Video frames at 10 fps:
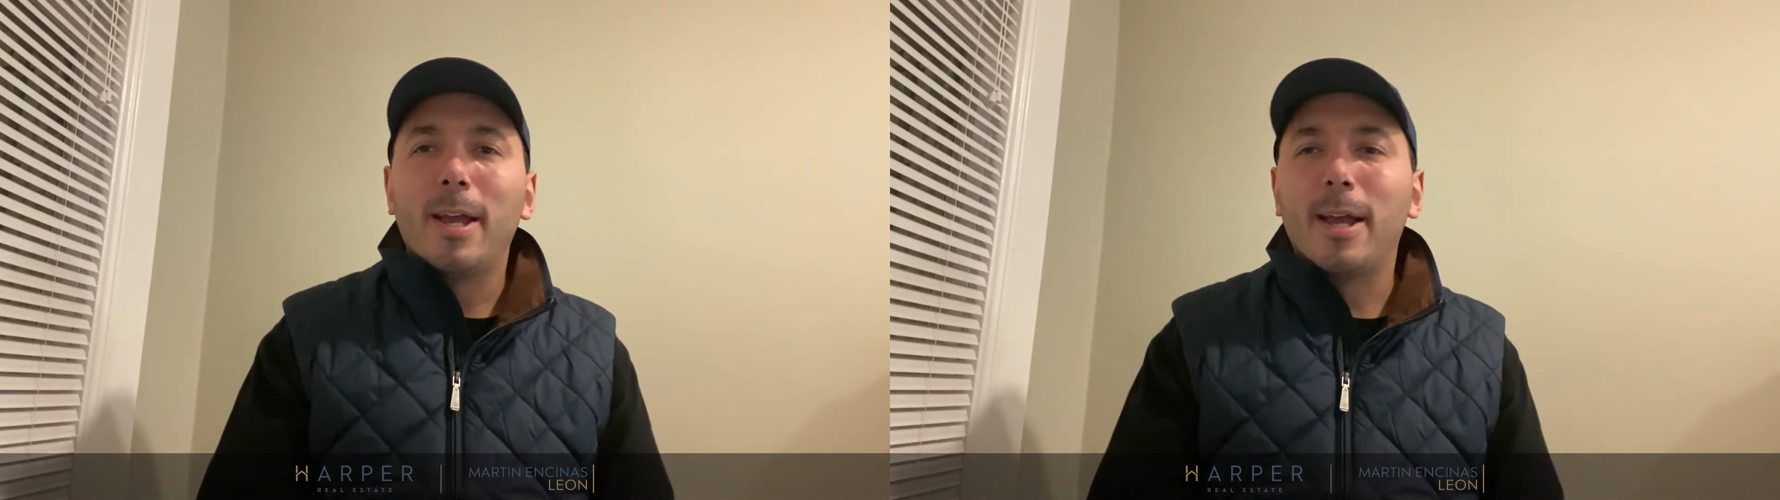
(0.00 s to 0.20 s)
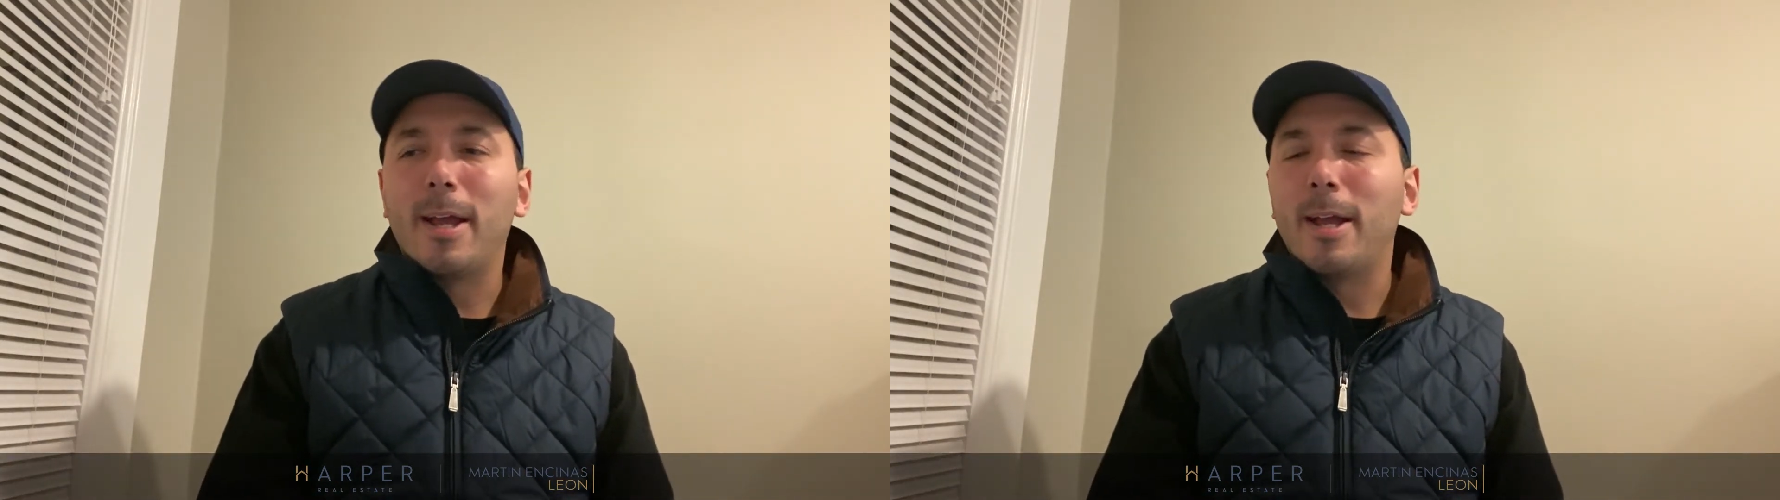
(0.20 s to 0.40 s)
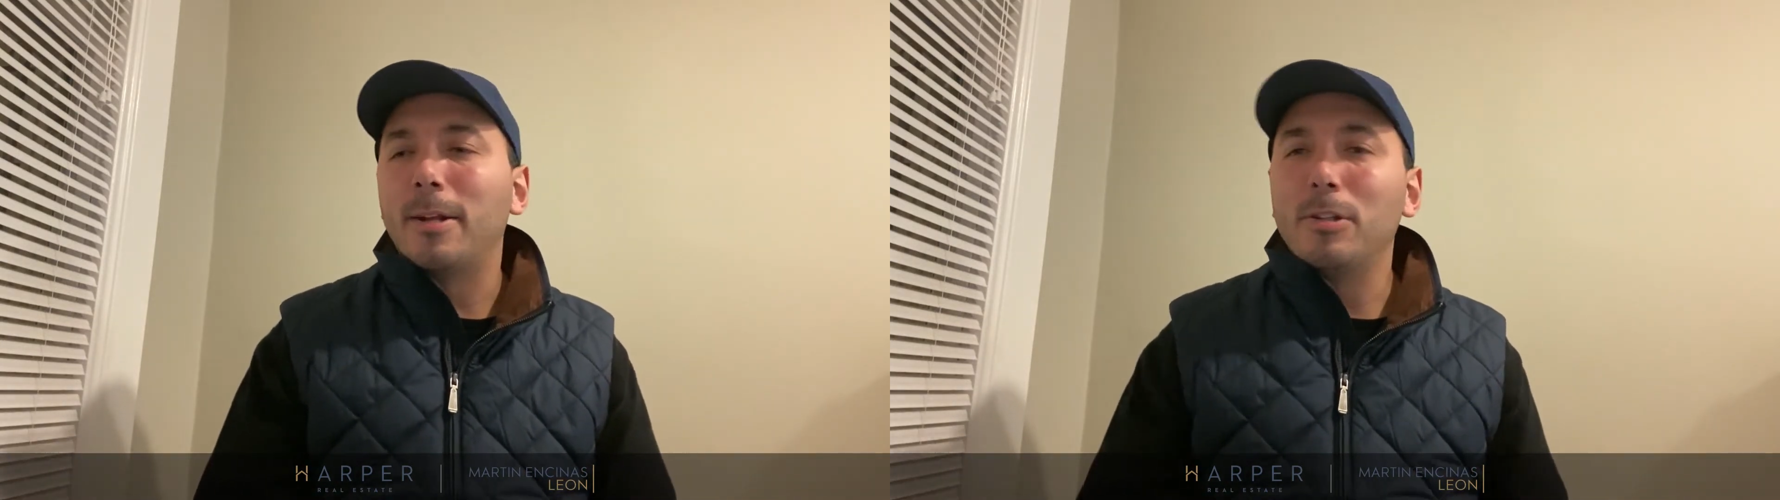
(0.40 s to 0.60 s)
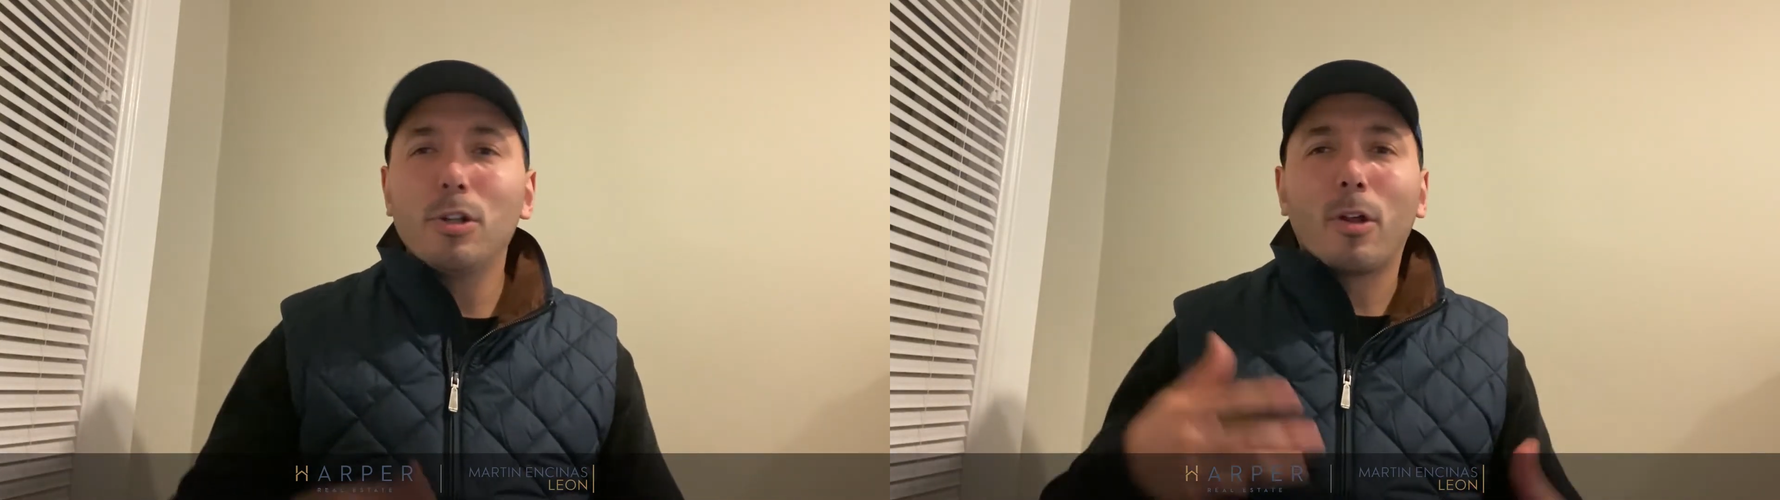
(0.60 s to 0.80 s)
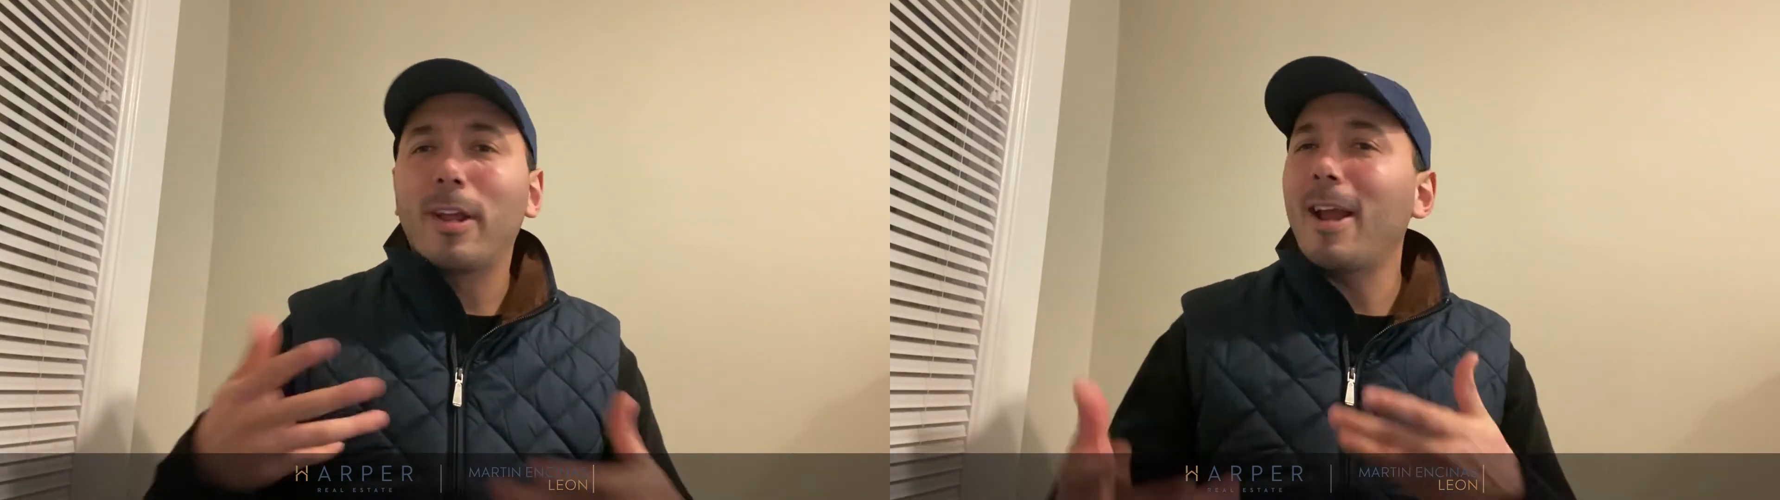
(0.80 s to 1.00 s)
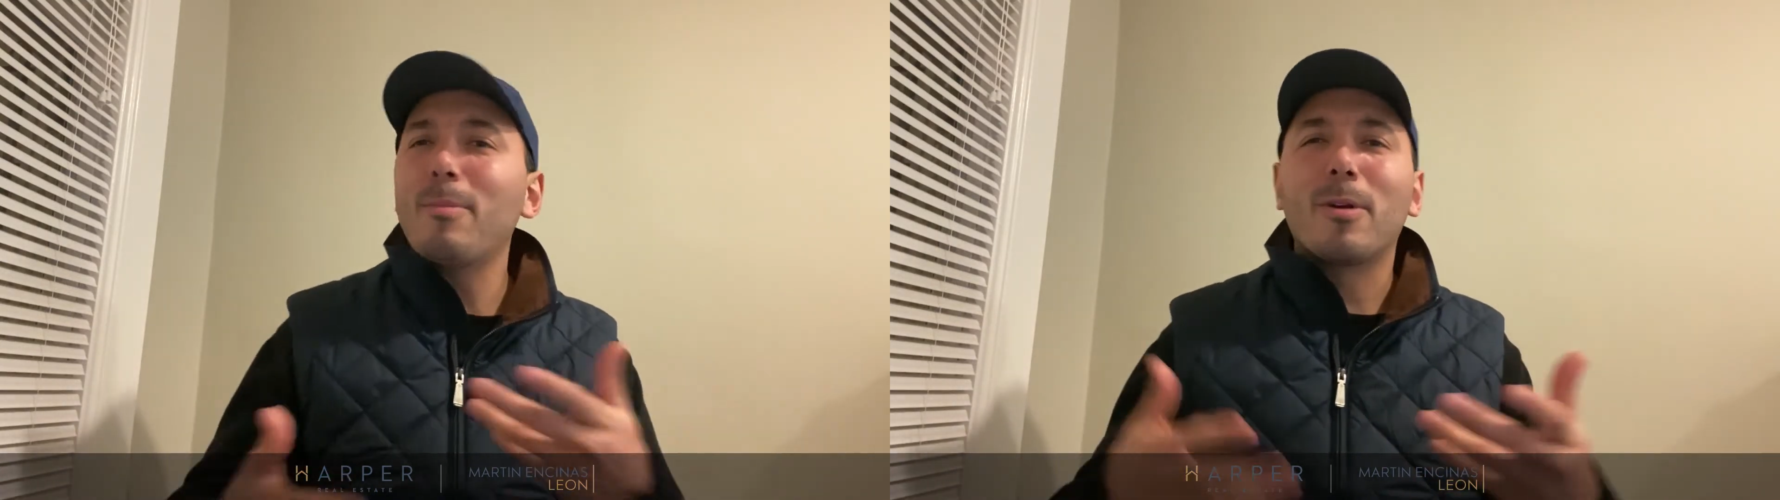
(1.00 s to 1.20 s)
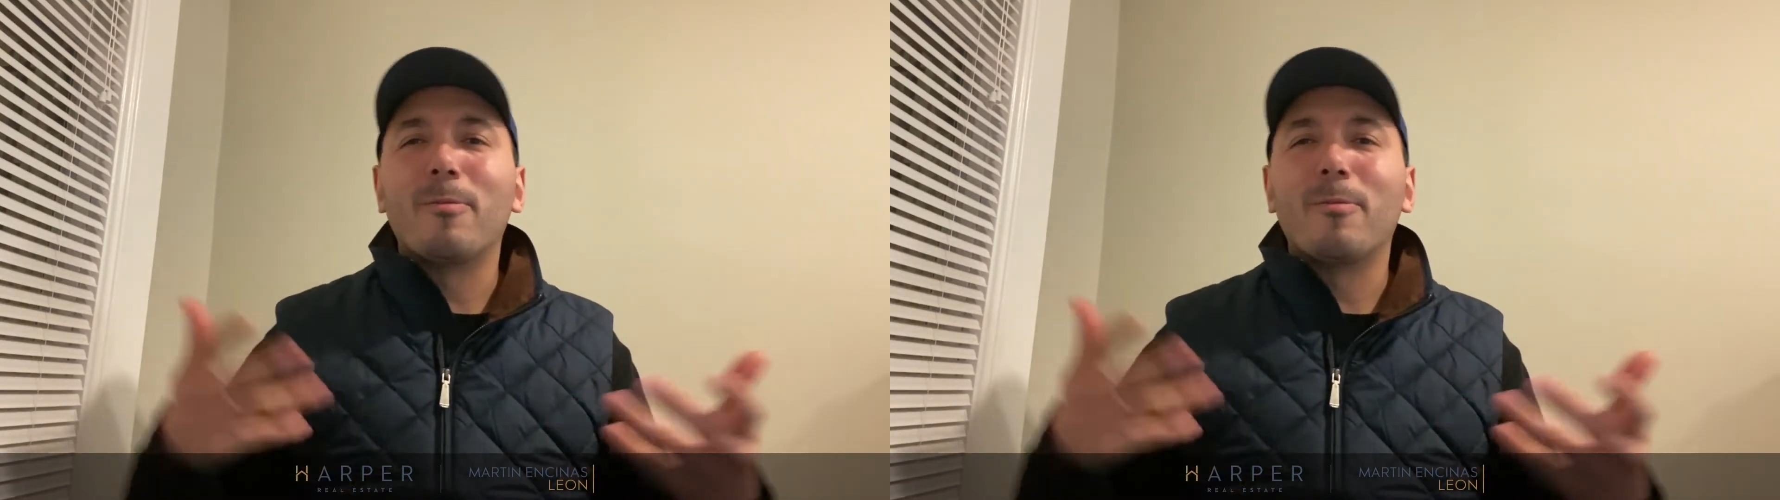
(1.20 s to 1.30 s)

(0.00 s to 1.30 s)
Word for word: And, you know, they gave me a